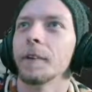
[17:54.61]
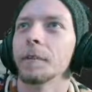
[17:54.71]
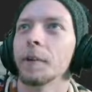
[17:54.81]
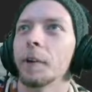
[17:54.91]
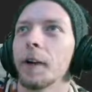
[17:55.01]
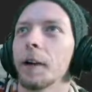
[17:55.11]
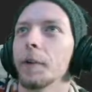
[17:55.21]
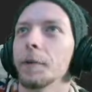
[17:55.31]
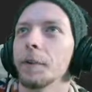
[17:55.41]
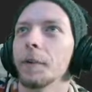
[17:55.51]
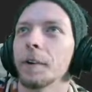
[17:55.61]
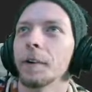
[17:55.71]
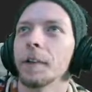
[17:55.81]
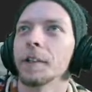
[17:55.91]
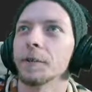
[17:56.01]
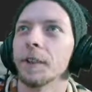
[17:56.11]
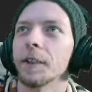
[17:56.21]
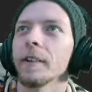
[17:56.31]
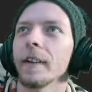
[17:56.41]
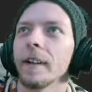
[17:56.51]
Dude, okay, I hope you are as
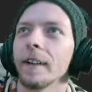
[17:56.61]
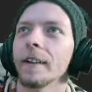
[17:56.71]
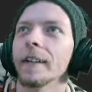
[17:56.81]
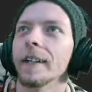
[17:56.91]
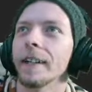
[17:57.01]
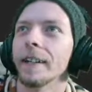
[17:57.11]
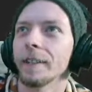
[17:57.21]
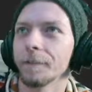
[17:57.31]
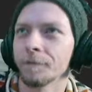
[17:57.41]
well. Hell yeah.